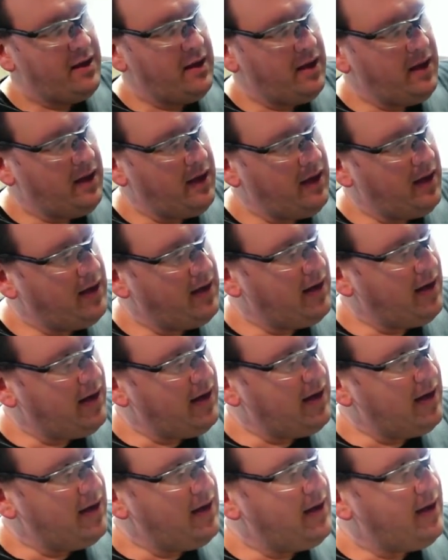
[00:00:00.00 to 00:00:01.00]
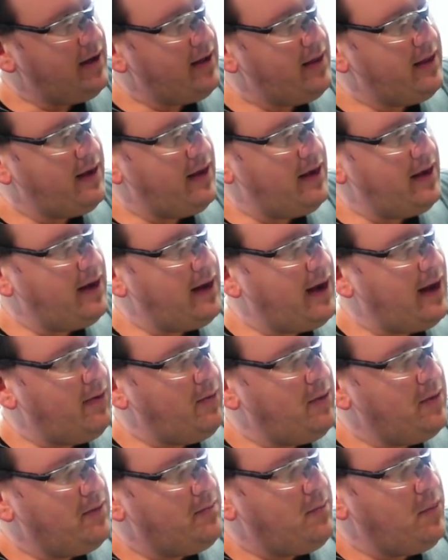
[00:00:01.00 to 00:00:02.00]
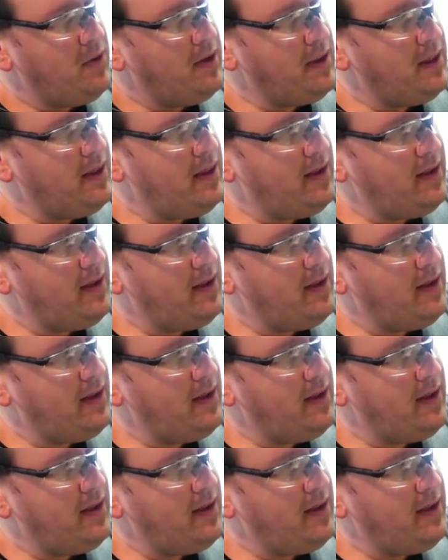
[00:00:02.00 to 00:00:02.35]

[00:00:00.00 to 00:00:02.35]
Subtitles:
and I thought I would put